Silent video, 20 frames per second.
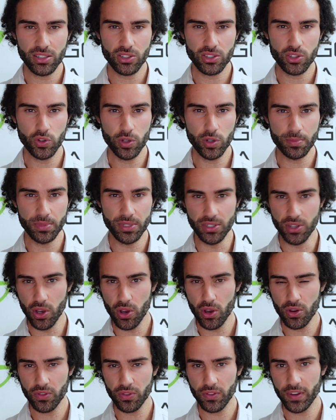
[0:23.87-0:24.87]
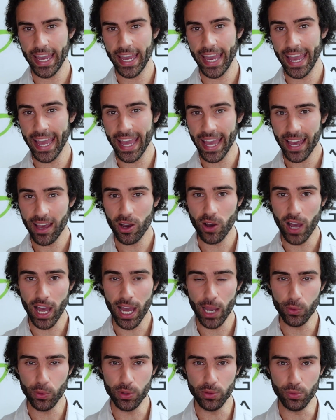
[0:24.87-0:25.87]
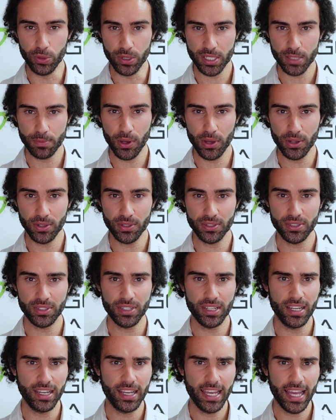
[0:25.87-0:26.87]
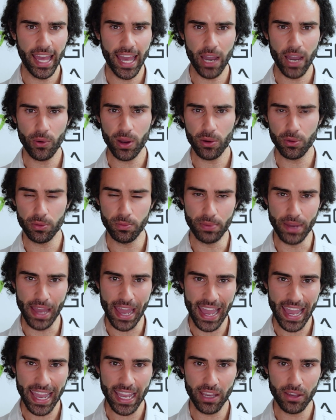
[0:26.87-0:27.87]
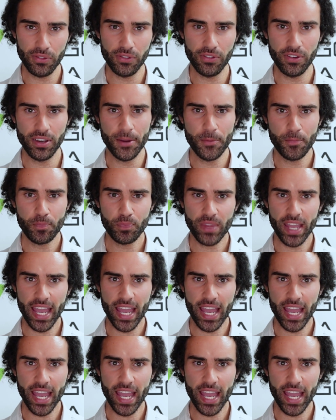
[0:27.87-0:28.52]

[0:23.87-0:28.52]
to observe how I would respond, how I would behave,